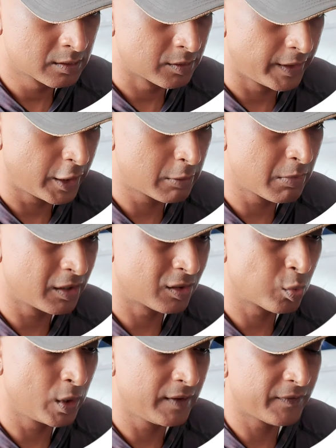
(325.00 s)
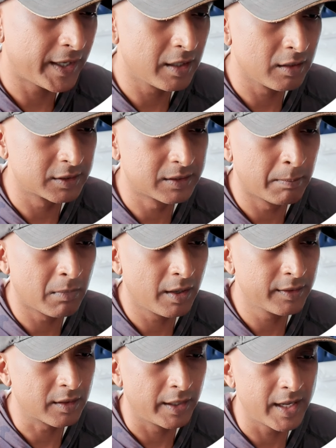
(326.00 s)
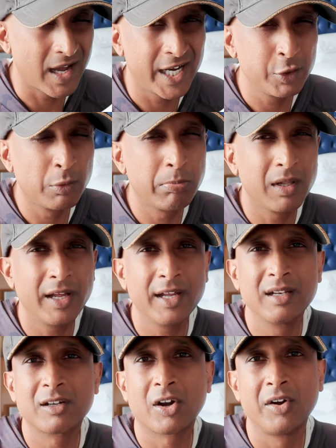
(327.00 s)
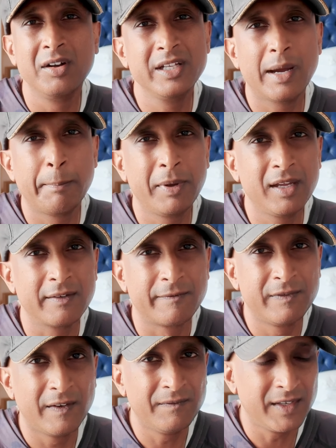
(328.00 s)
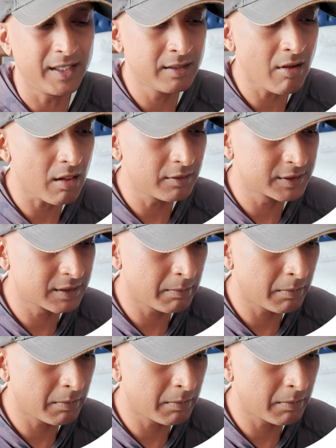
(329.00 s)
So they're about $25 a month on an annual plan. Currently, I'm paying $15 a